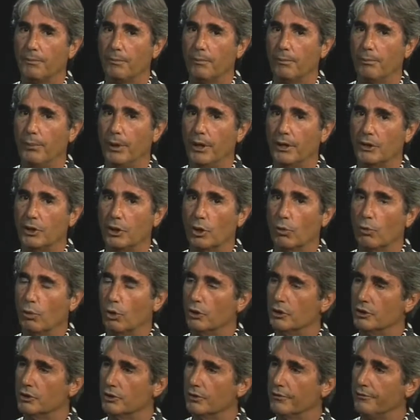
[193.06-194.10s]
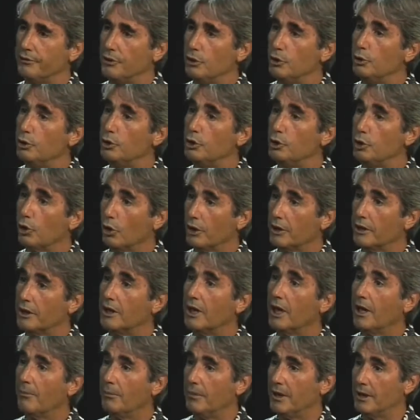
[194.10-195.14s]
But there was a few
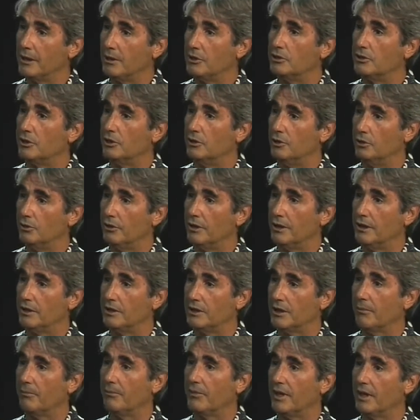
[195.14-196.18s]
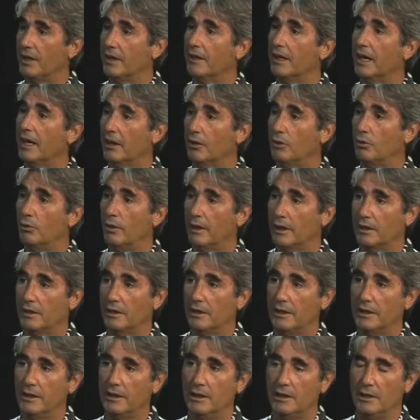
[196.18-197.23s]
shortcomings to doing something that
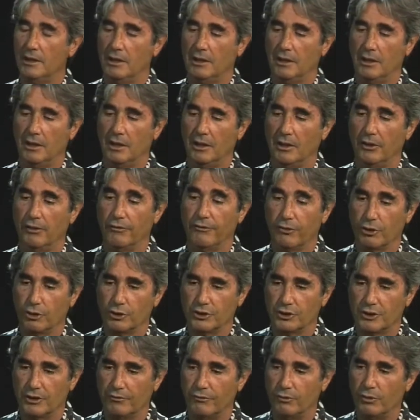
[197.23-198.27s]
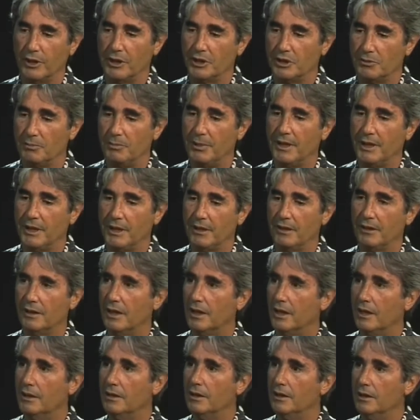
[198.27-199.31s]
quickly. The first of which being
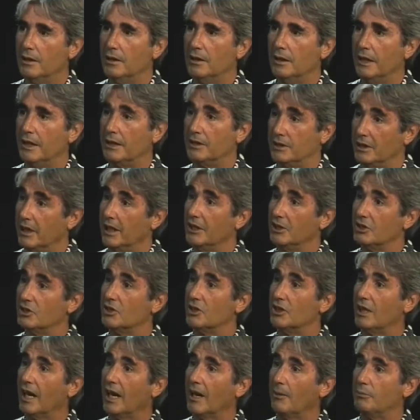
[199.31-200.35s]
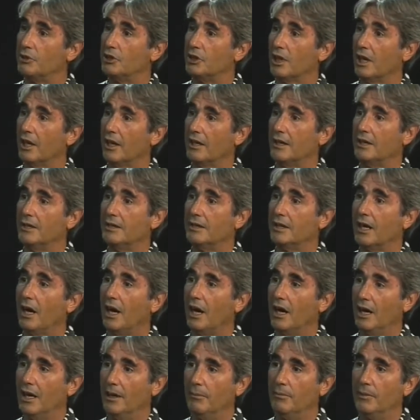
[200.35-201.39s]
that it's a snapshot in
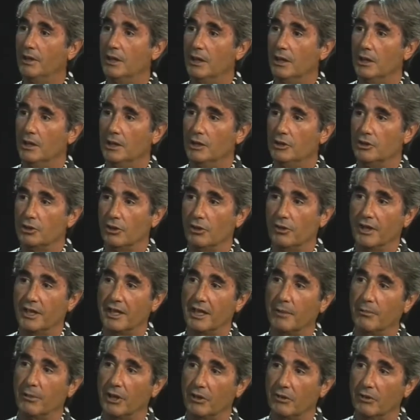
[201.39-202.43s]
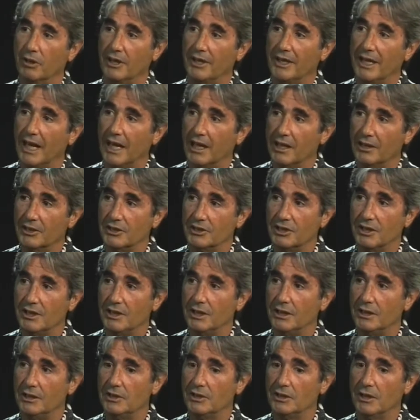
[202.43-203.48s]
time. So the chemical
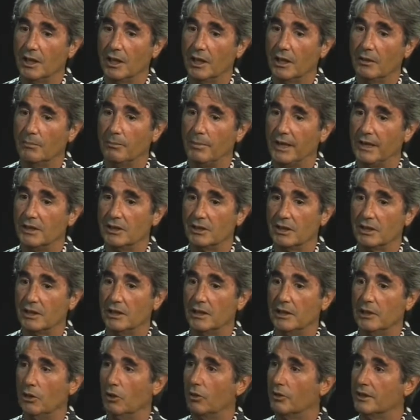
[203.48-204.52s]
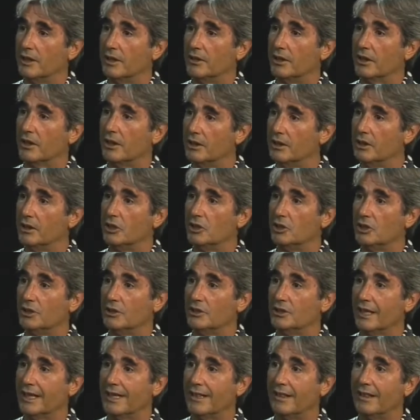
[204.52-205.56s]
analyses basically looked at the
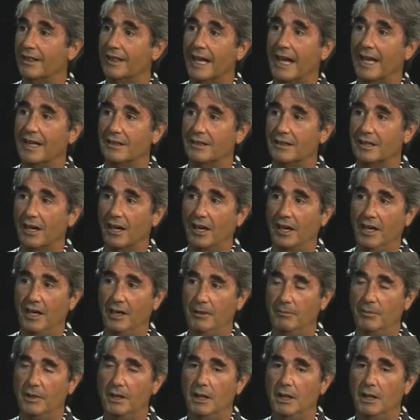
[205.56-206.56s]
conditions at that time.